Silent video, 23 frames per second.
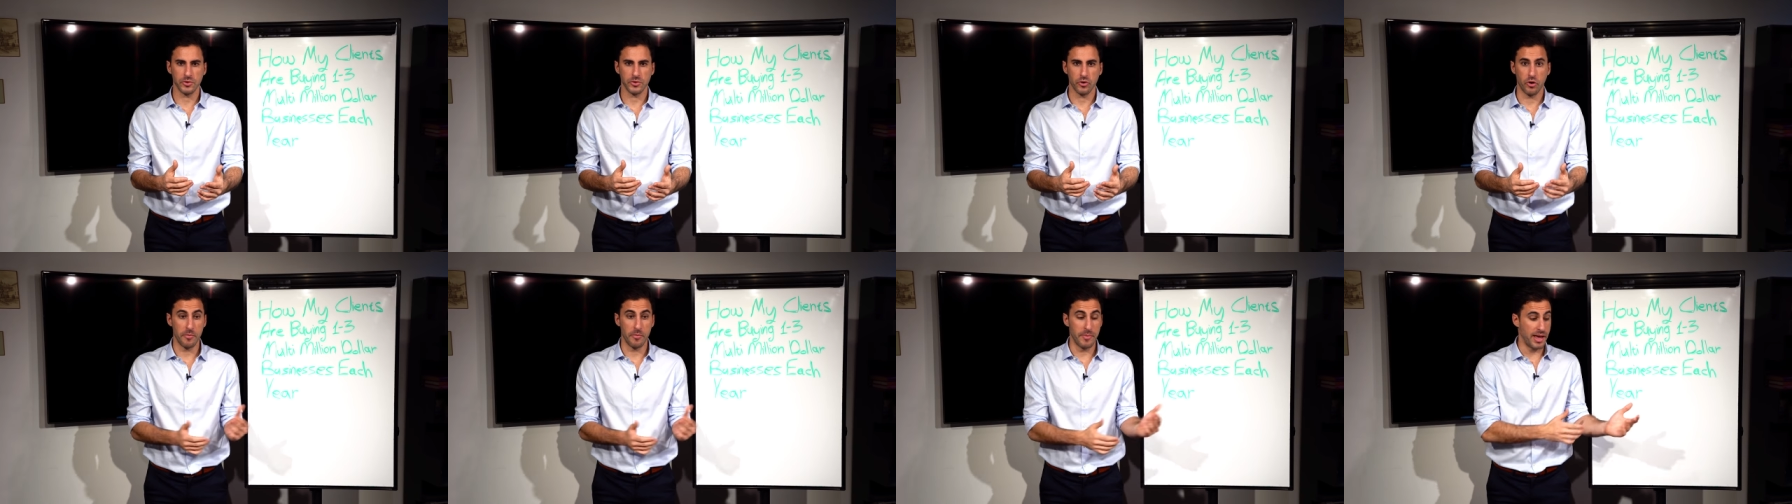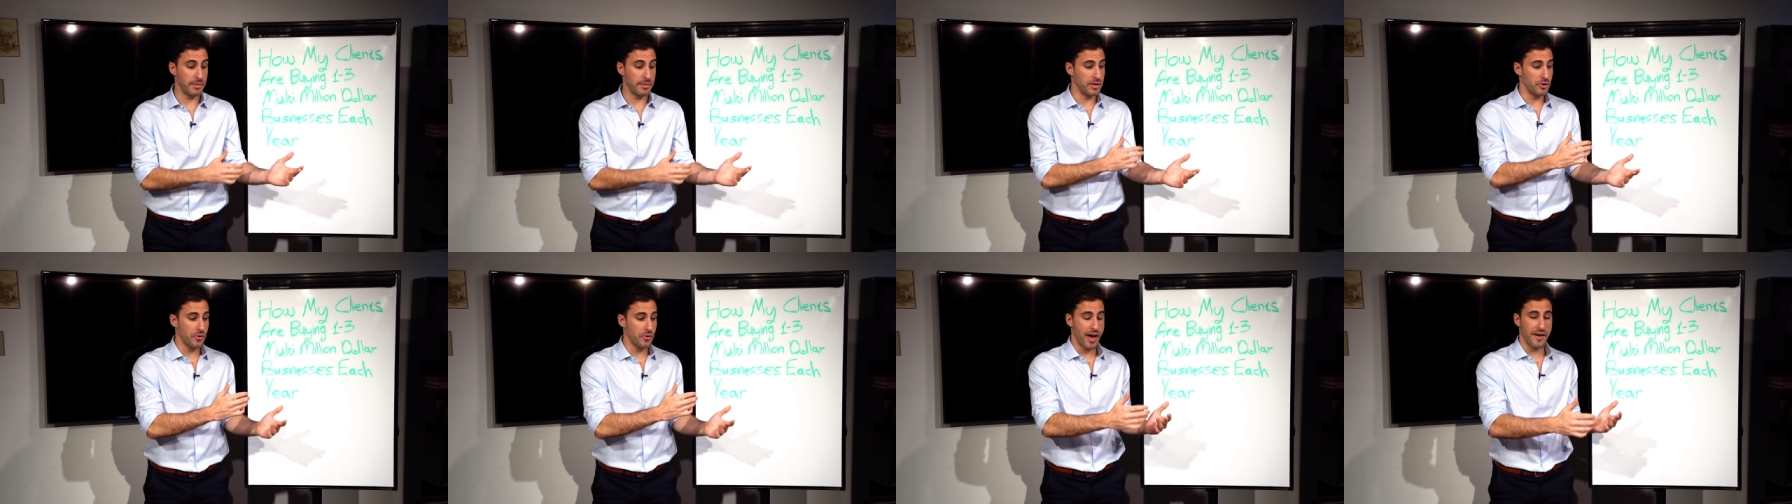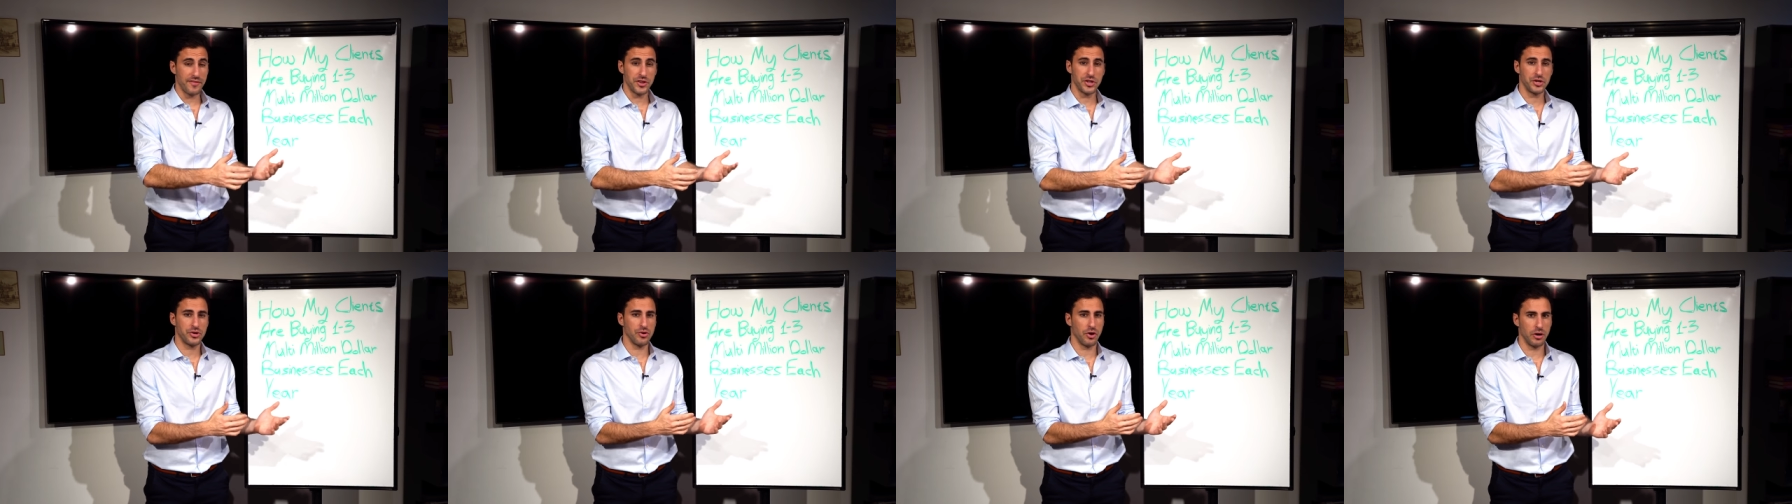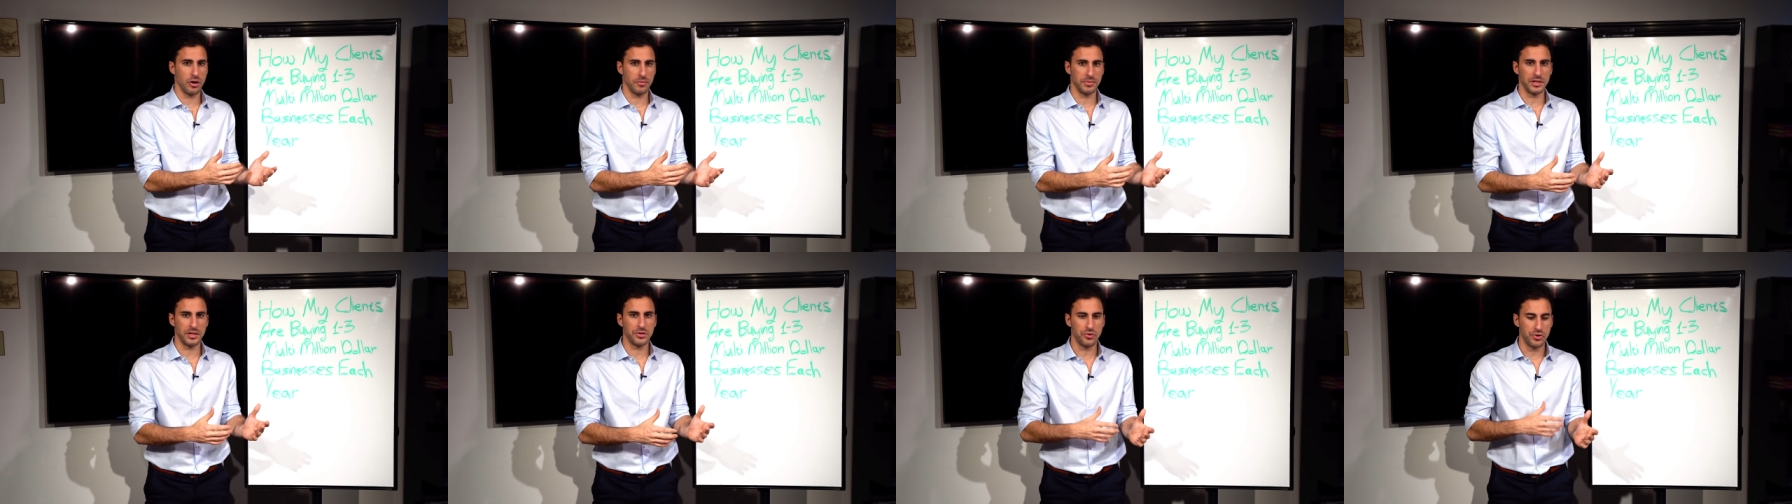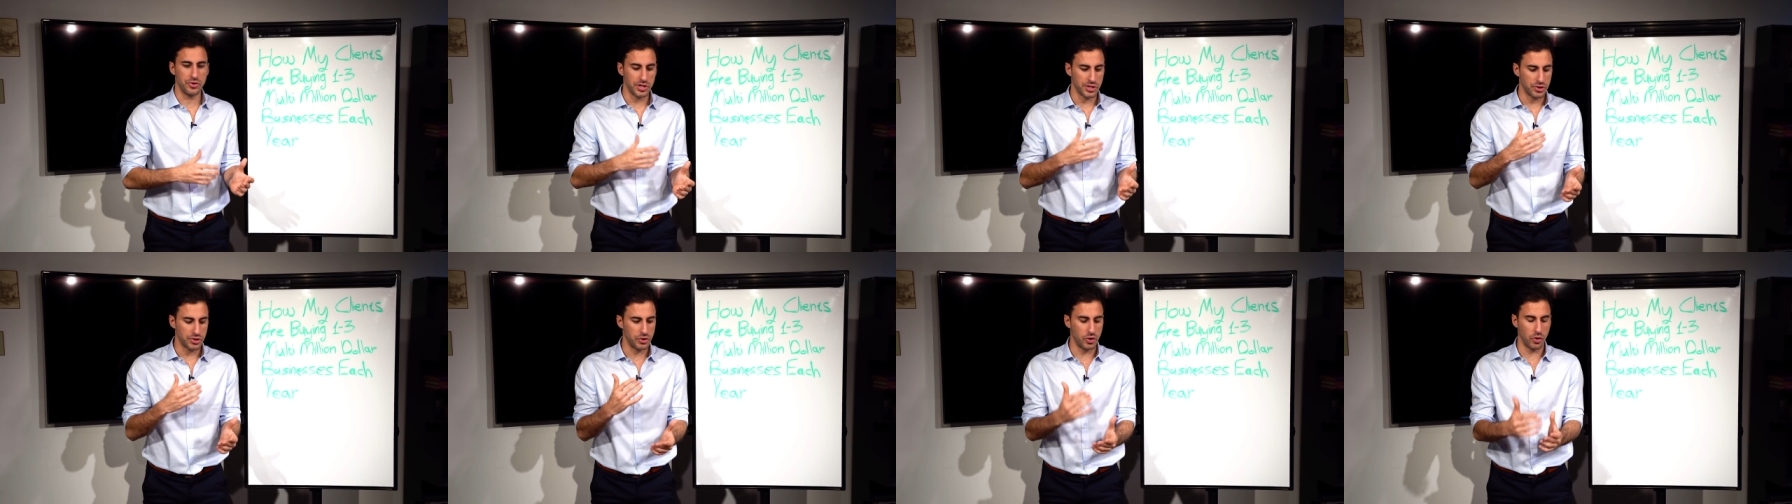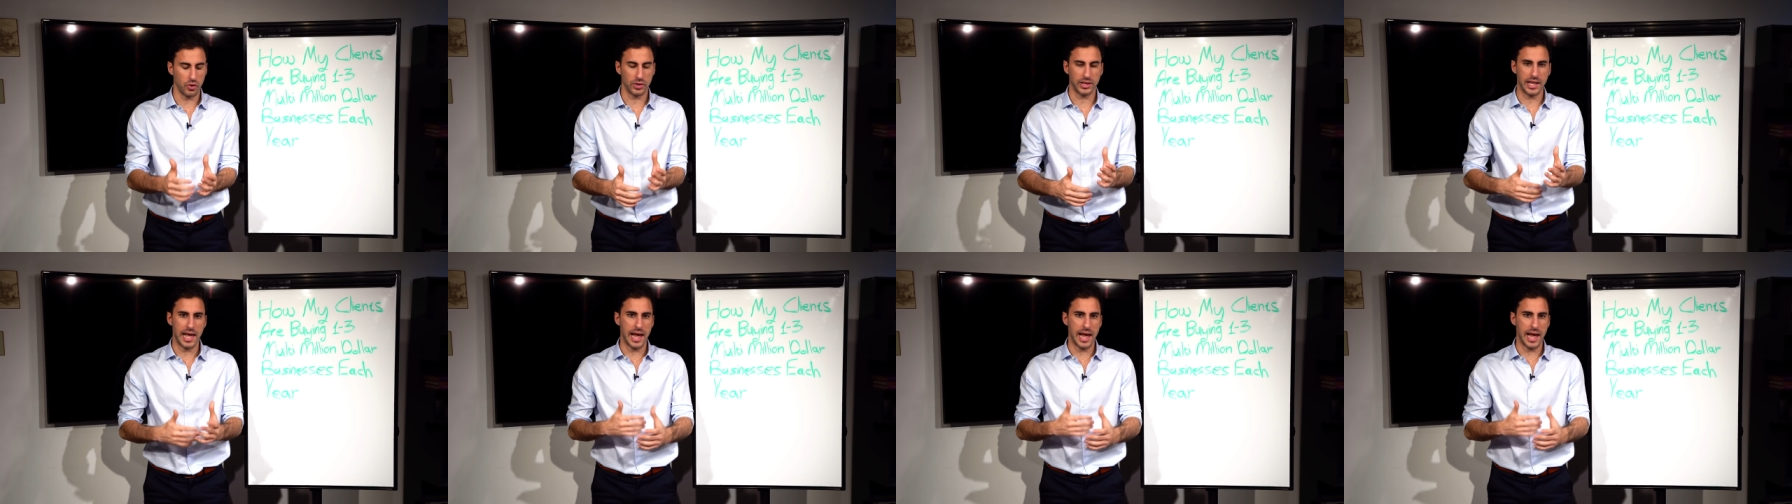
or maybe you have a job that you just don't